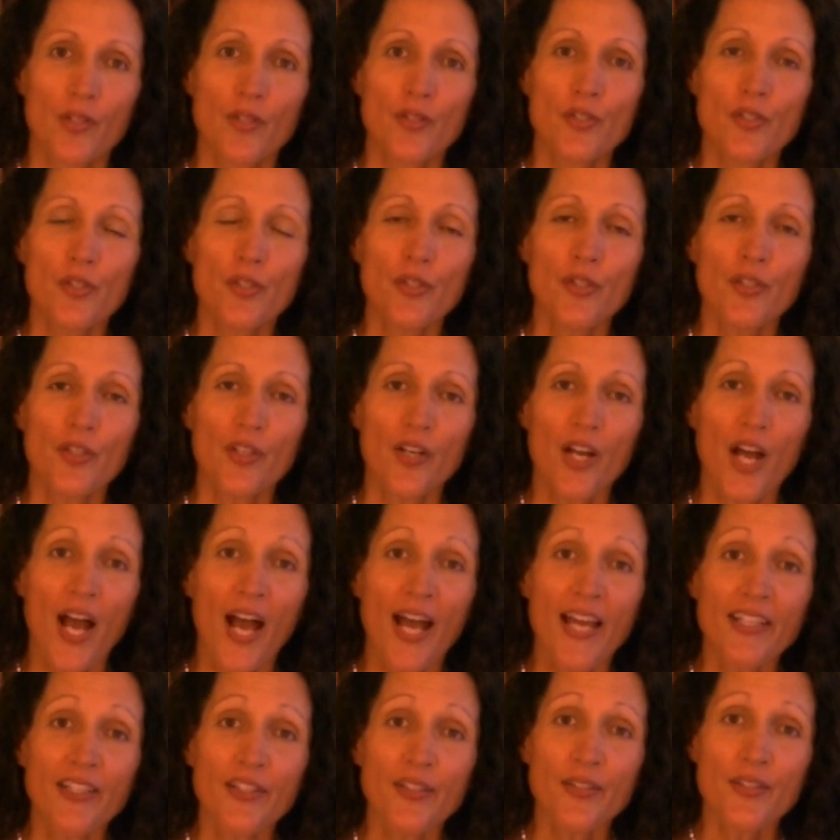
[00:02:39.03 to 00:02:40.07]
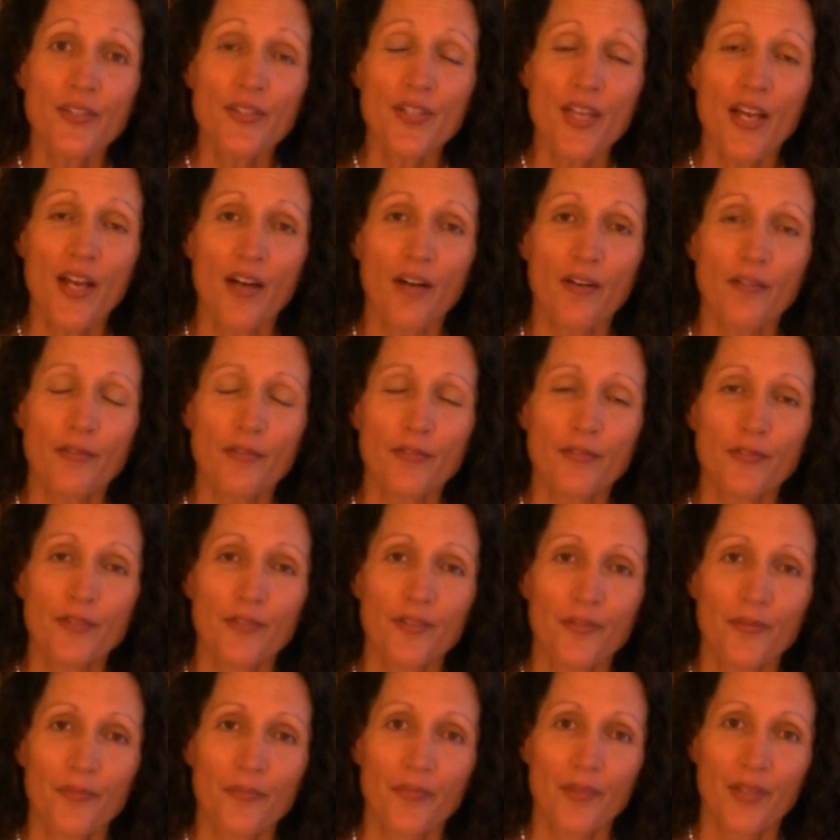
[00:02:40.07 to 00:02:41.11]
to your higher self,
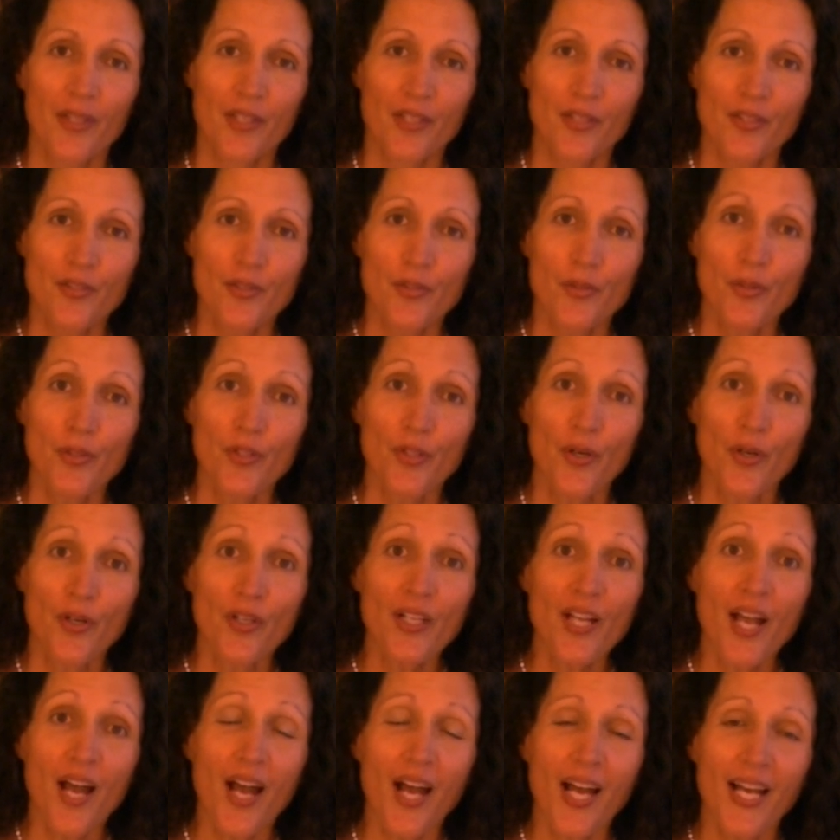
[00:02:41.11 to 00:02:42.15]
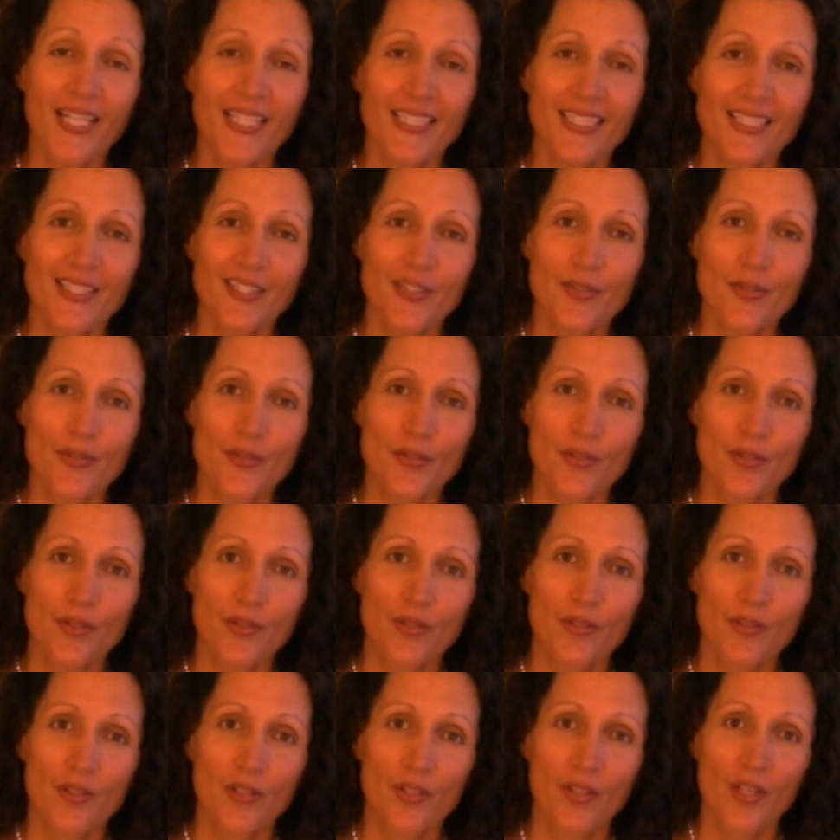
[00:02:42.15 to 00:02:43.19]
to your guides,
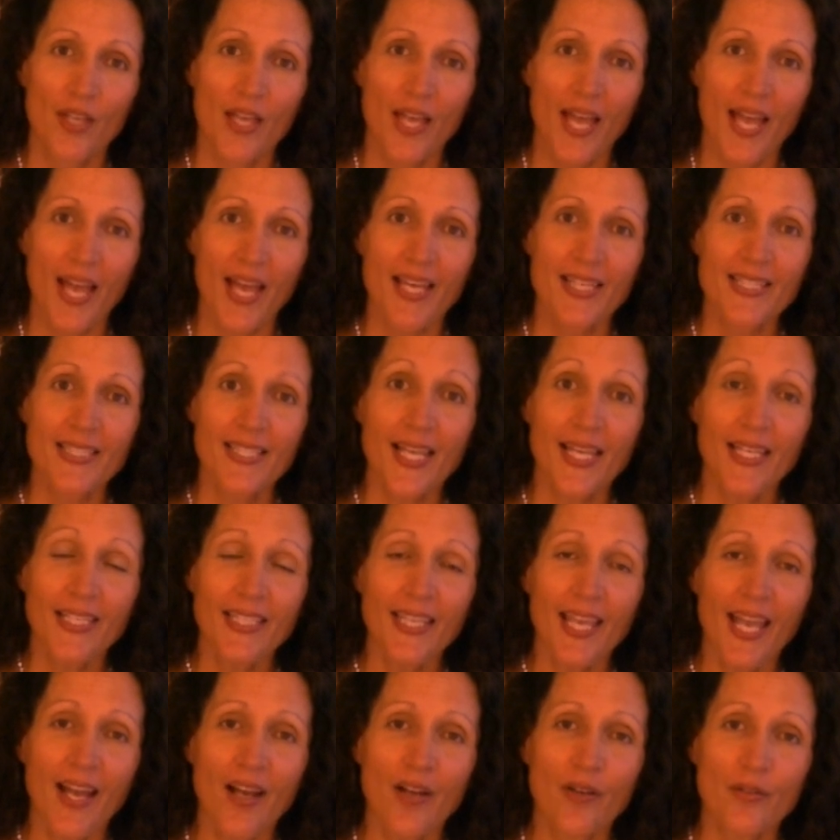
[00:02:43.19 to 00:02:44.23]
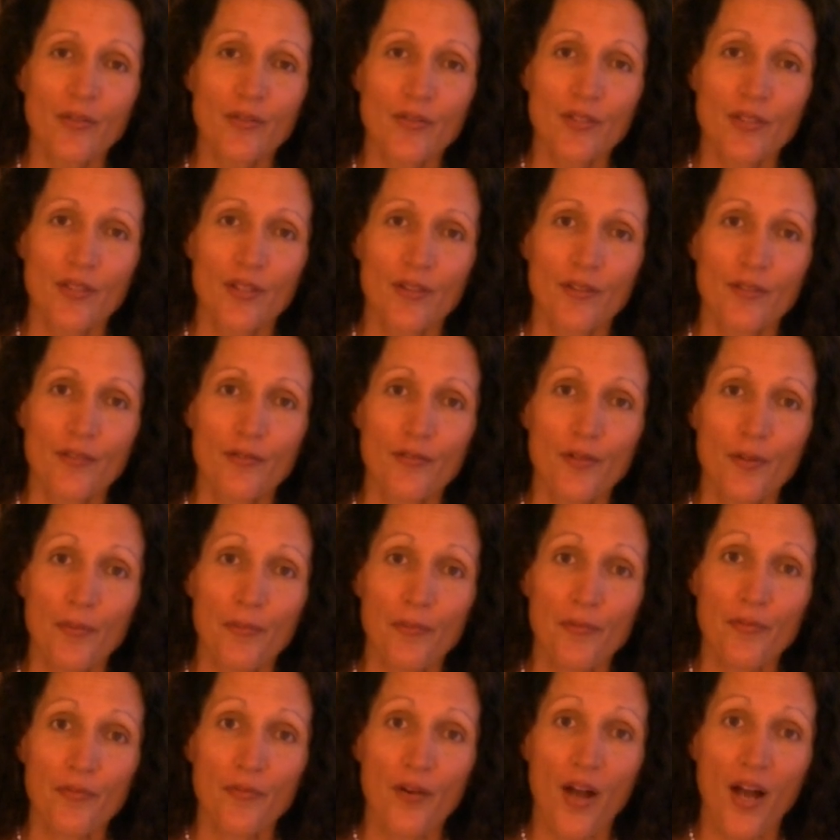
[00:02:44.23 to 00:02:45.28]
as I count from
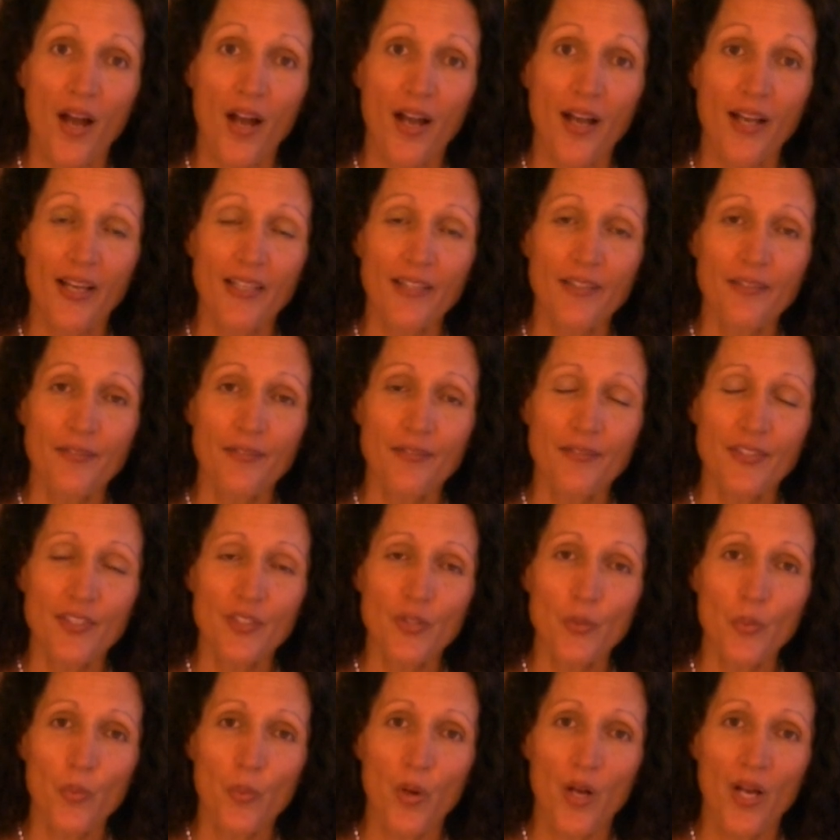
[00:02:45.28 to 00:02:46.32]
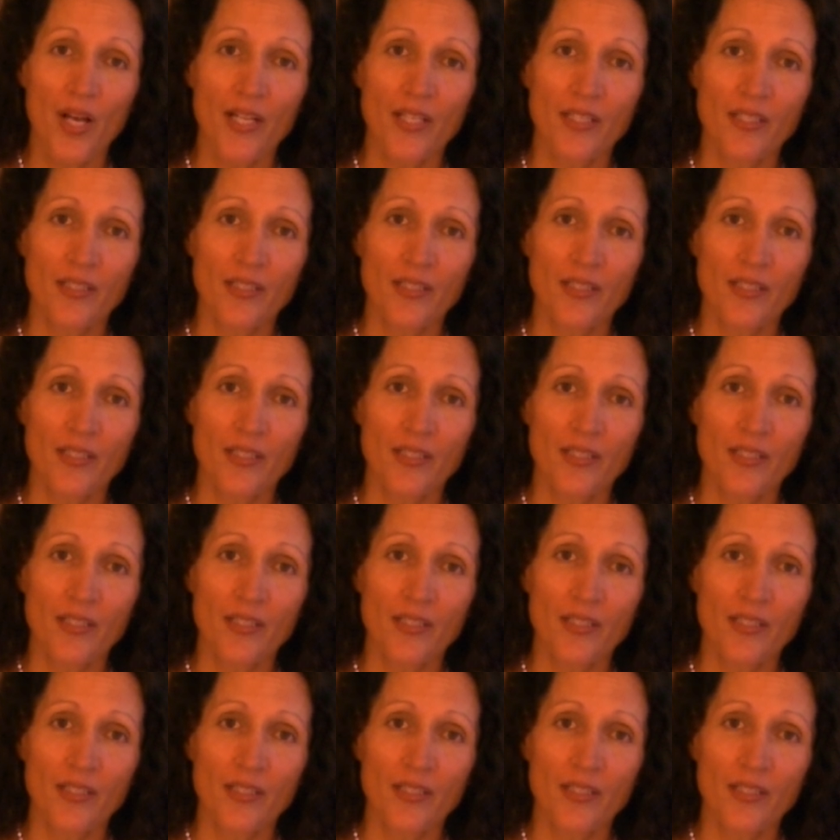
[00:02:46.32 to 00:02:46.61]
5 to 1.